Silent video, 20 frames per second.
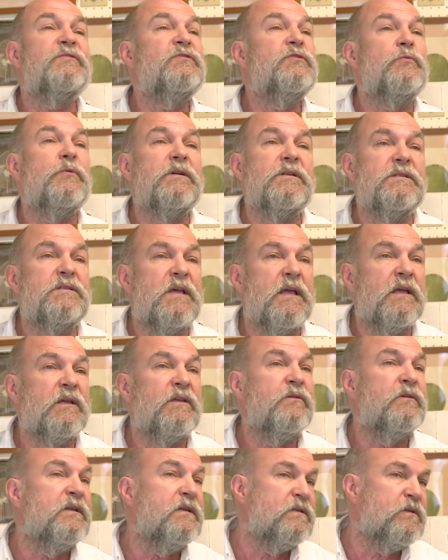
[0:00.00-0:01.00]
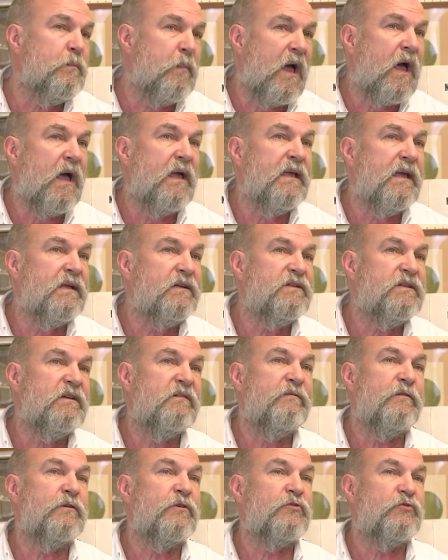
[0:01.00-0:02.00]
Stewart saying you need to buy antique
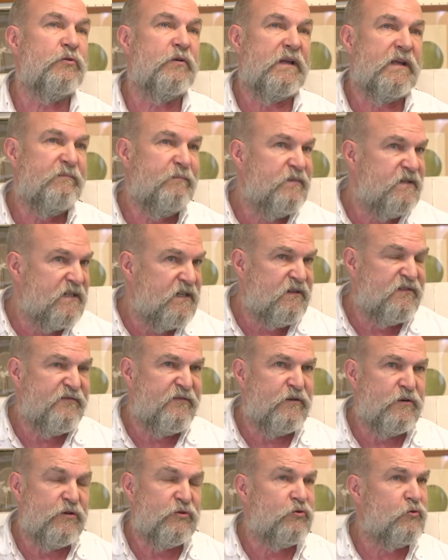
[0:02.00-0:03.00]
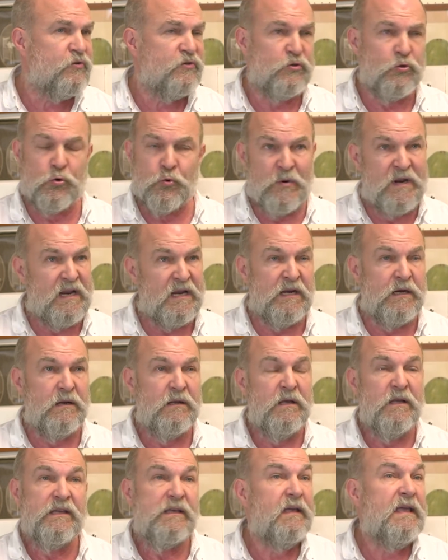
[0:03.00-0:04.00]
furniture. Antique furniture is green.
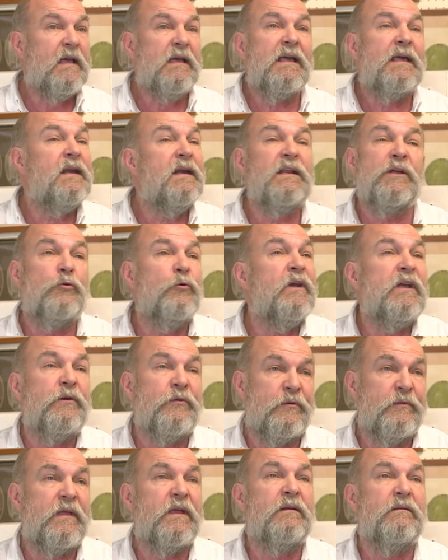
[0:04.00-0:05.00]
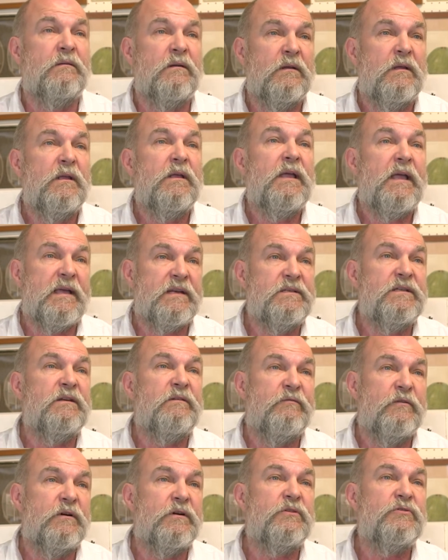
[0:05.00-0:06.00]
You can't get any greener than antique
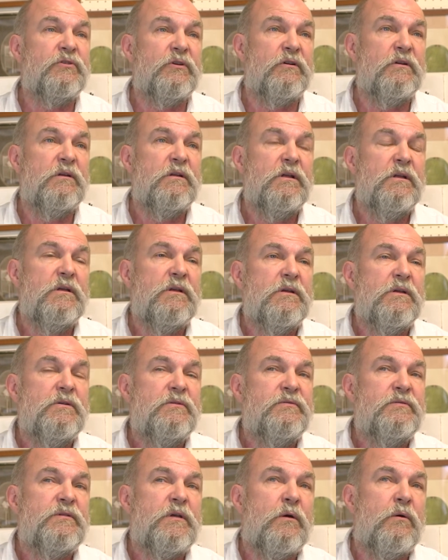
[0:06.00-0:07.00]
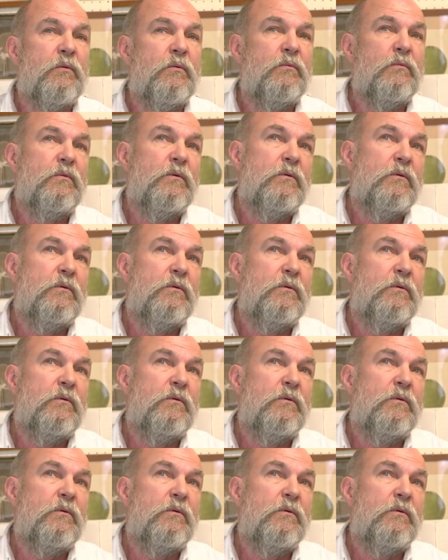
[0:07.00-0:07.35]
furniture. So